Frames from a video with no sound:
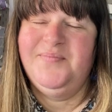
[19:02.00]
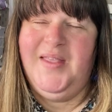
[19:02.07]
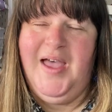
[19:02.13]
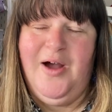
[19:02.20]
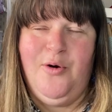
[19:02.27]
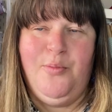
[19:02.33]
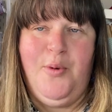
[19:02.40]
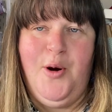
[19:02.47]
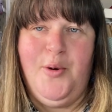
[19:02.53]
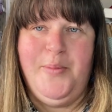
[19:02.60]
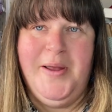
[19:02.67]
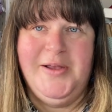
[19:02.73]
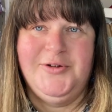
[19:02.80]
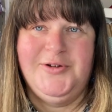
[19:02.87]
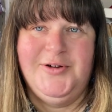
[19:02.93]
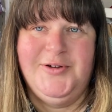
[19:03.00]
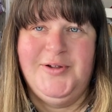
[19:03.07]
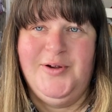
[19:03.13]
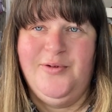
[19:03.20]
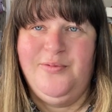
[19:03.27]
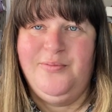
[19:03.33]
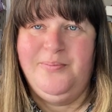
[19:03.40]
I'll pop
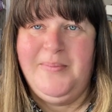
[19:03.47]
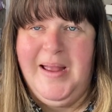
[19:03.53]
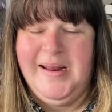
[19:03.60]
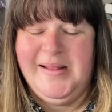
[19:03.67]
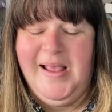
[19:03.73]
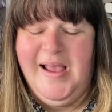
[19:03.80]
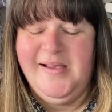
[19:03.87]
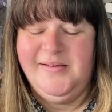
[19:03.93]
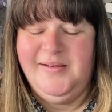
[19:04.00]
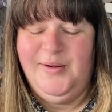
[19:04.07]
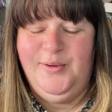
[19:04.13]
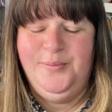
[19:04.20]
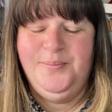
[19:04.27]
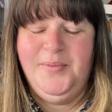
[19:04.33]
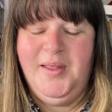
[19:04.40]
pictures of my tester.